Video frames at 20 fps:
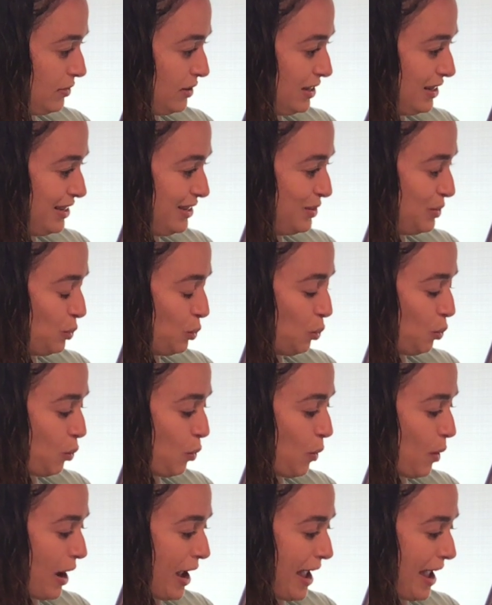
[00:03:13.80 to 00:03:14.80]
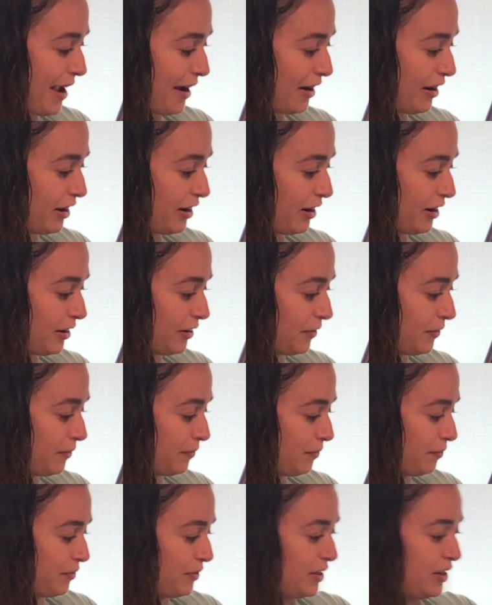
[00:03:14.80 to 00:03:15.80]
is where.
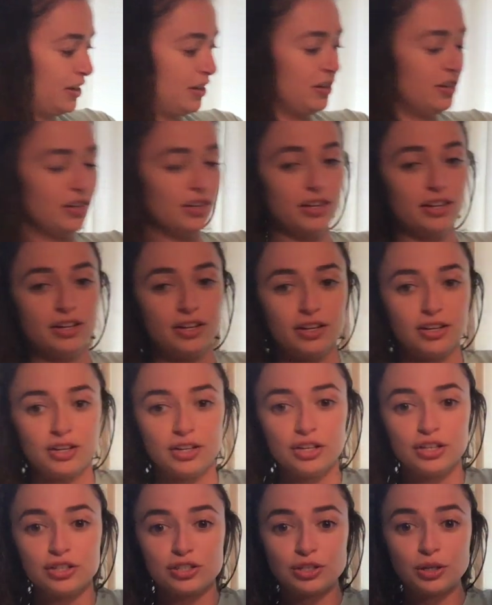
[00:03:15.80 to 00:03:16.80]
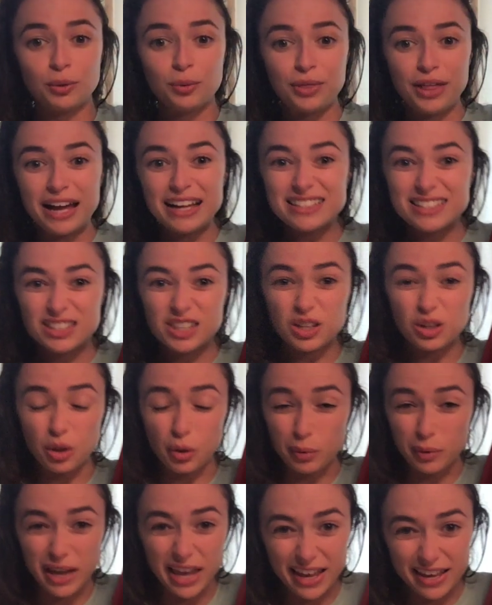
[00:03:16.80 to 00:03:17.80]
So that's the
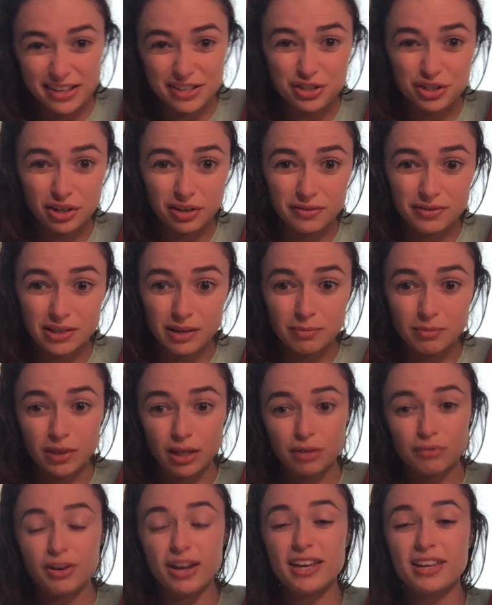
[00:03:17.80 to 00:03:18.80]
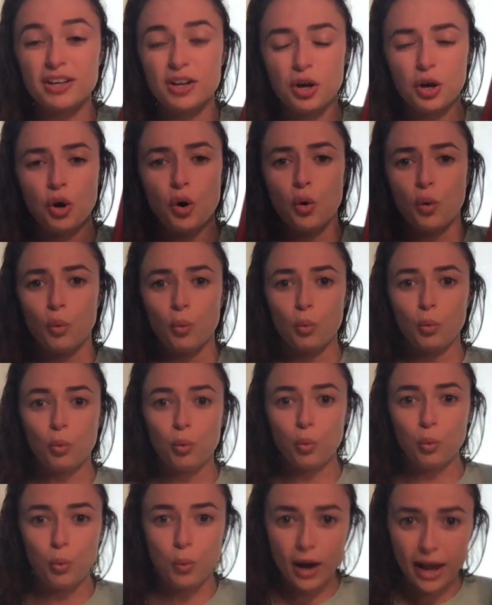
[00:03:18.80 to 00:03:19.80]
location of something, right?
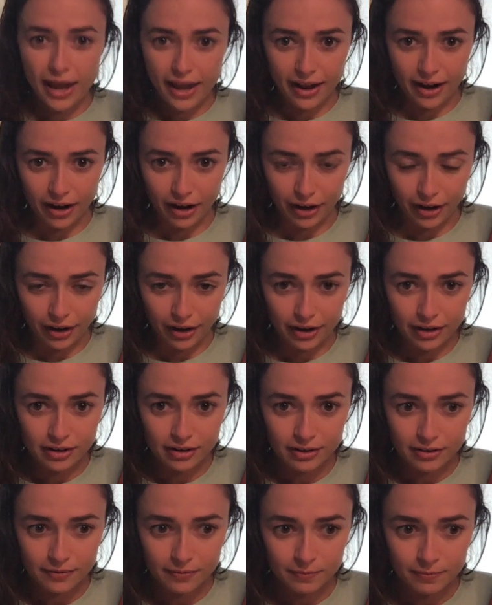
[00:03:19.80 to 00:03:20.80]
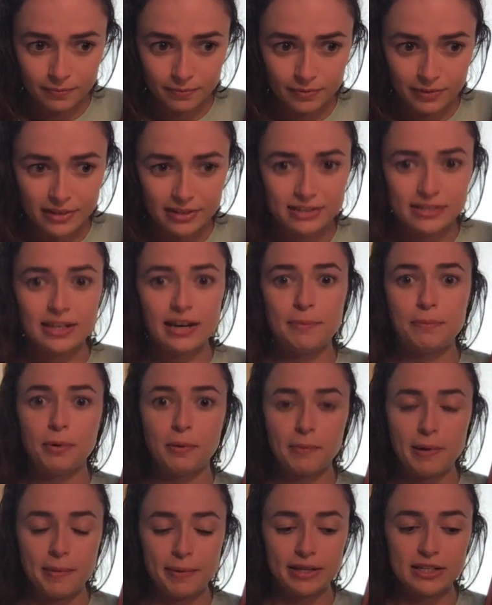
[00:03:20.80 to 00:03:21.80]
Where did I put
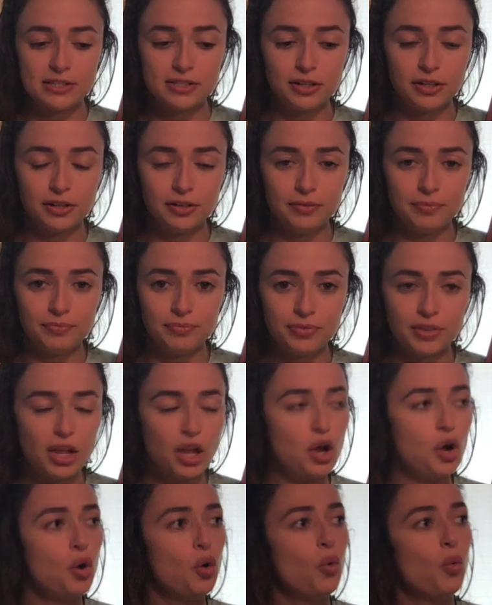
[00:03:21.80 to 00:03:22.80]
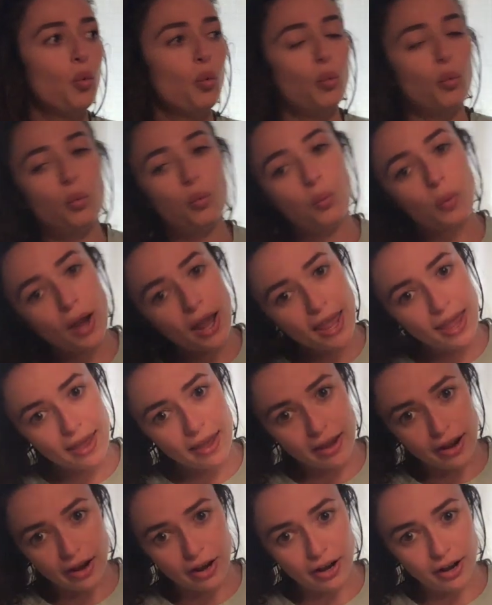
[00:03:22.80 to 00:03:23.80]
my pencil?
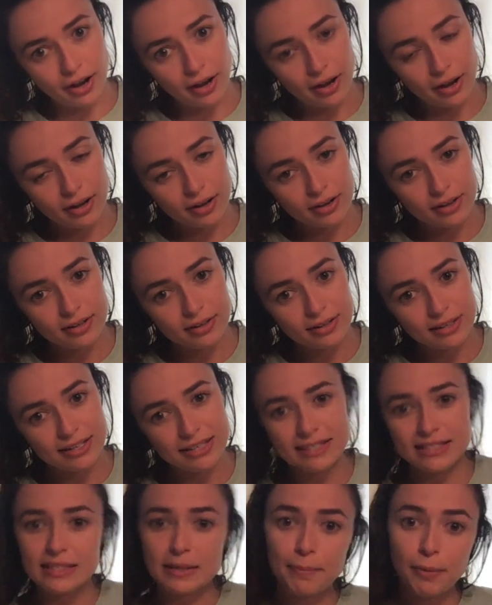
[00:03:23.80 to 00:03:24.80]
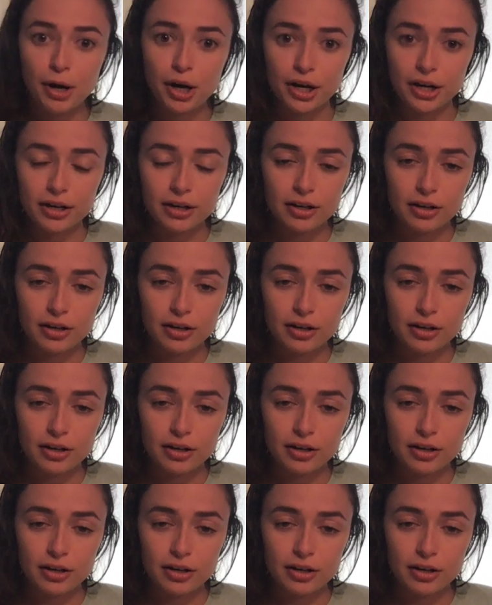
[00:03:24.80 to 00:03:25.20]
Where is the park?